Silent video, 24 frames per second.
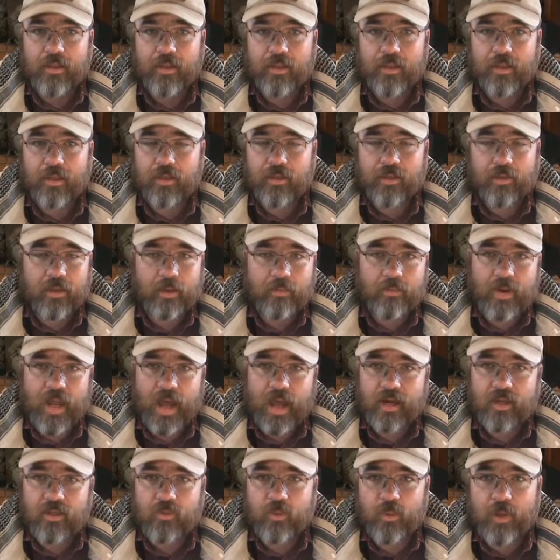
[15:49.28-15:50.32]
I'm
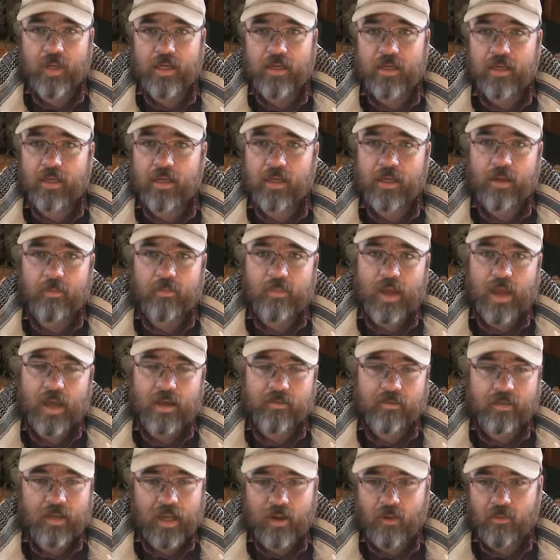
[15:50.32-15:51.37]
not as winded.
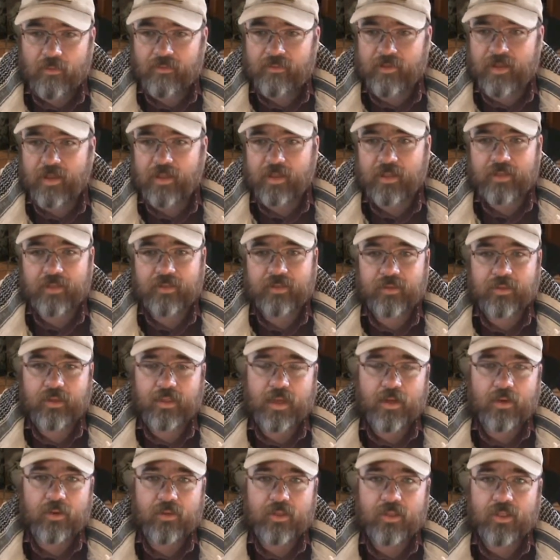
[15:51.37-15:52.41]
I don't feel as,
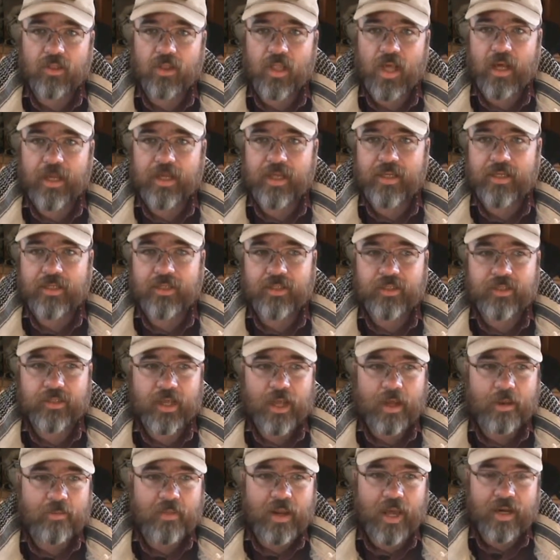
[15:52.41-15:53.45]
sluggish.
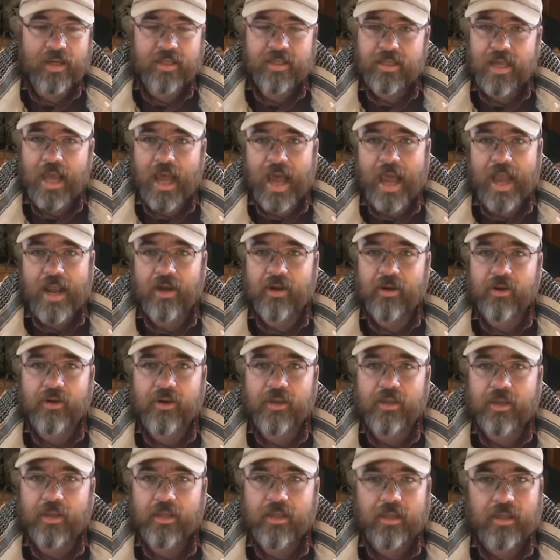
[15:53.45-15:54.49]
I'm not as tired.
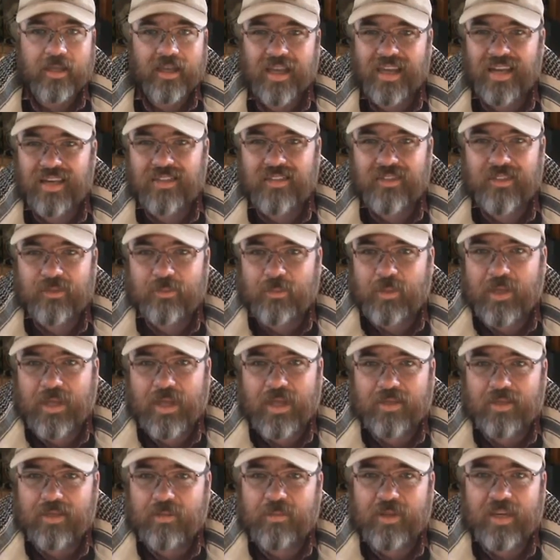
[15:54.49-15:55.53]
And it's just
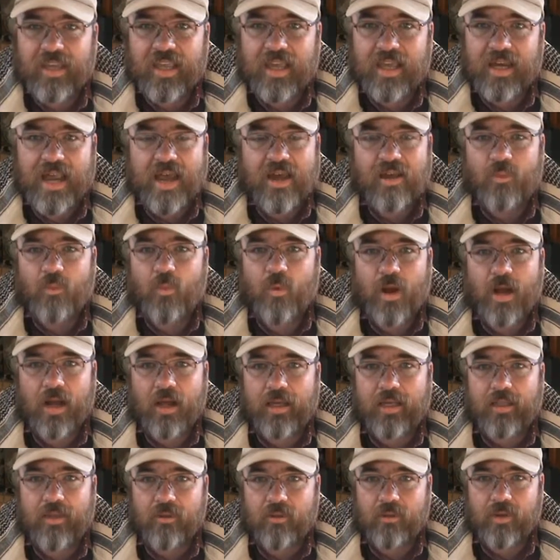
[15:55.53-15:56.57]
because I've been getting out and
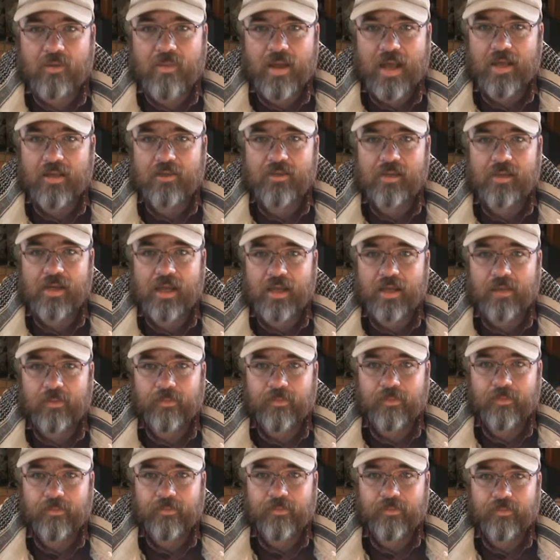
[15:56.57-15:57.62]
walking 3 miles a day.
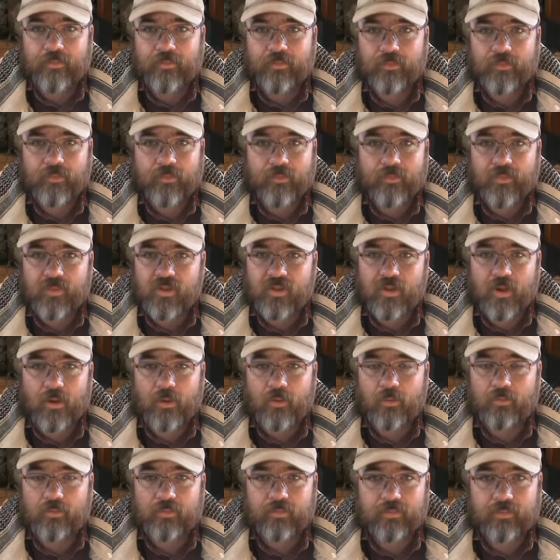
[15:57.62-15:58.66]

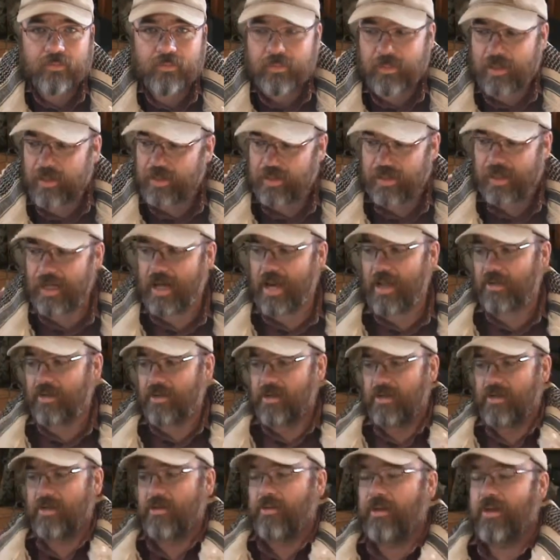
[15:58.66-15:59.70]
So get out there
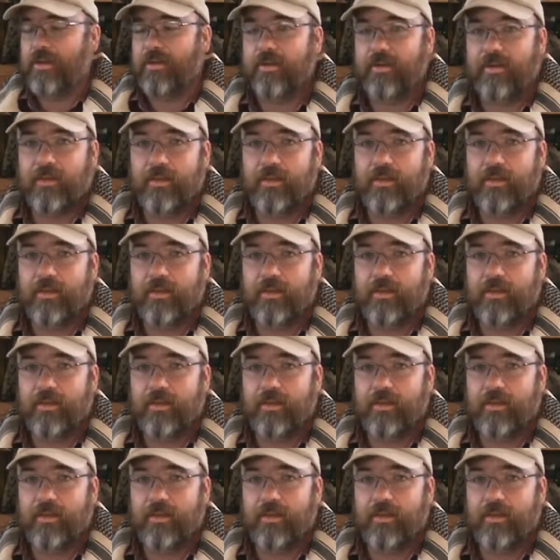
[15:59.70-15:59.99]
and do it.